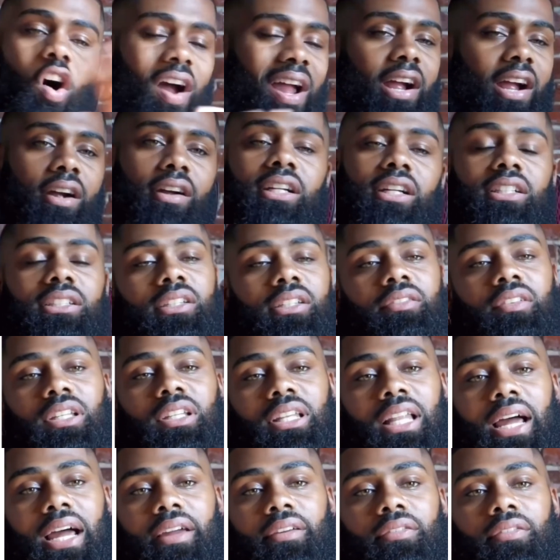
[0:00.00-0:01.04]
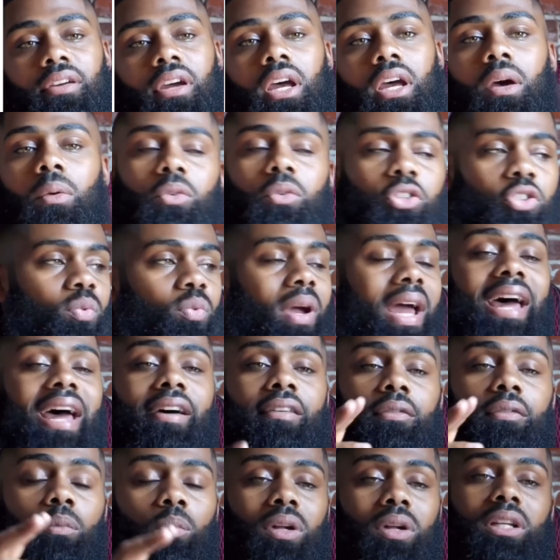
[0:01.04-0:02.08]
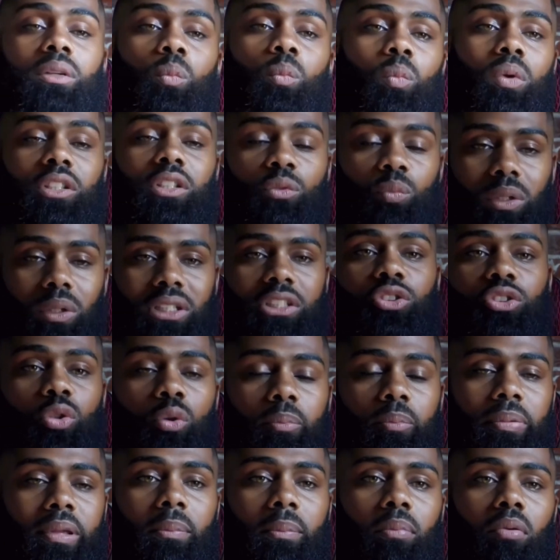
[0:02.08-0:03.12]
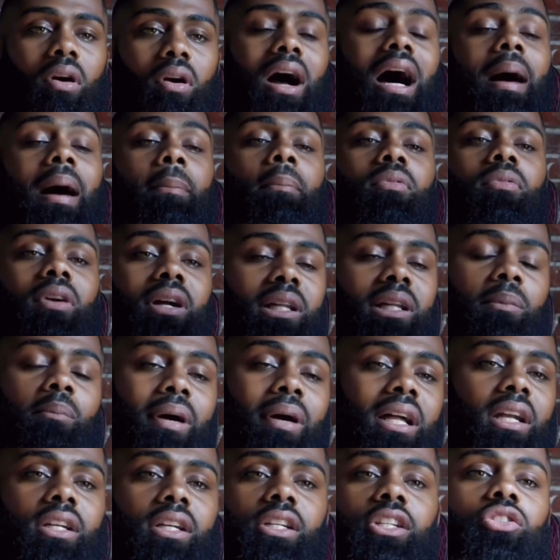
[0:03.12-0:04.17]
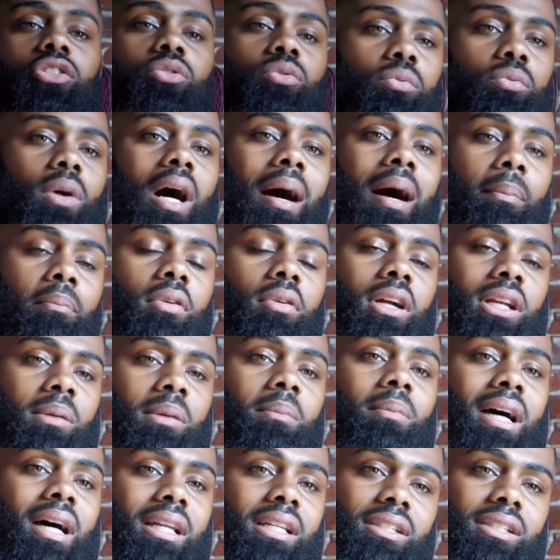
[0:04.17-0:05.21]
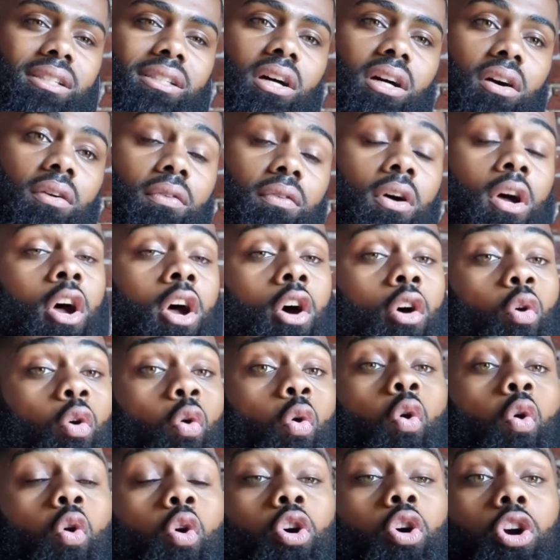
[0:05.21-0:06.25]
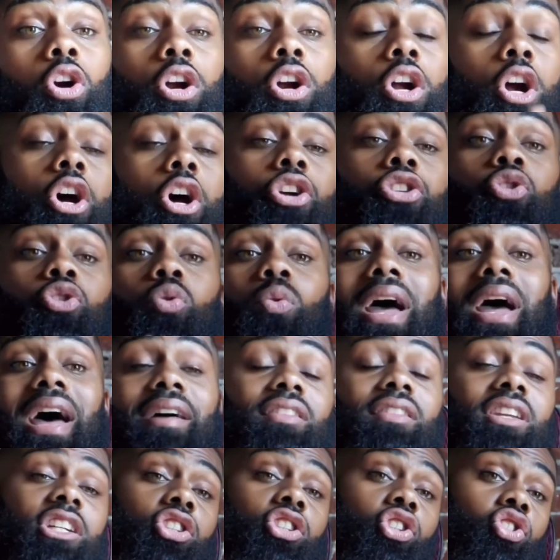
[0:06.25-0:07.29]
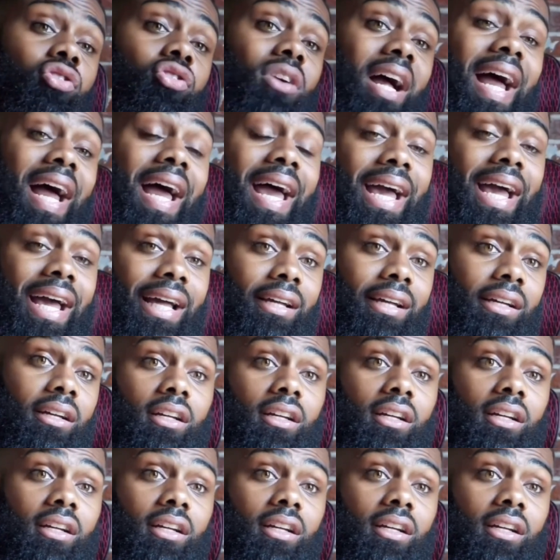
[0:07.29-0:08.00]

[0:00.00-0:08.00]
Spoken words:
areas of your life. When two people are operating better than you operating by yourself, or you having to drag